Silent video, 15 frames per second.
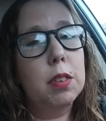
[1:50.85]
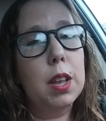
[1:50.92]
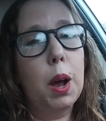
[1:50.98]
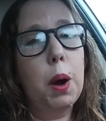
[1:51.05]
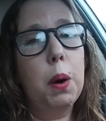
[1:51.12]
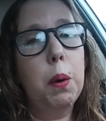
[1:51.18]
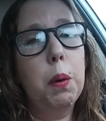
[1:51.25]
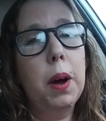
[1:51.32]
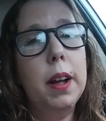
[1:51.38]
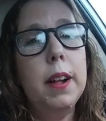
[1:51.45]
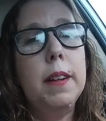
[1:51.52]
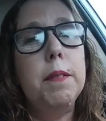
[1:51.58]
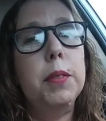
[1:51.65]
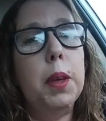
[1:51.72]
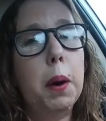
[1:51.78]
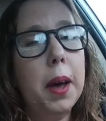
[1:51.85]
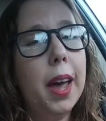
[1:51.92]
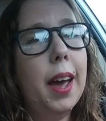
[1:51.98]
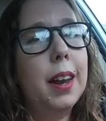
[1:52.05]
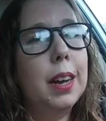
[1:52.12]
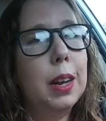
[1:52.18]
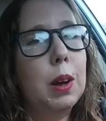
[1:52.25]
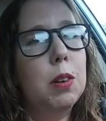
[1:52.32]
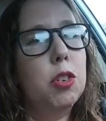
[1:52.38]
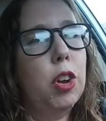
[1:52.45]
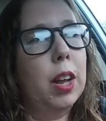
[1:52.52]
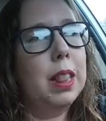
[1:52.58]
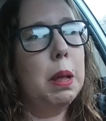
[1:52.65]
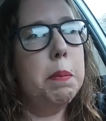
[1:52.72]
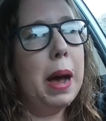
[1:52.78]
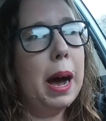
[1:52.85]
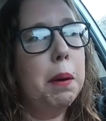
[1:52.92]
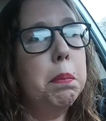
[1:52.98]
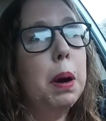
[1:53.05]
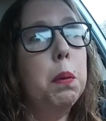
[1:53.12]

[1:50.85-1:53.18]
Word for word: so go ahead and go check them out.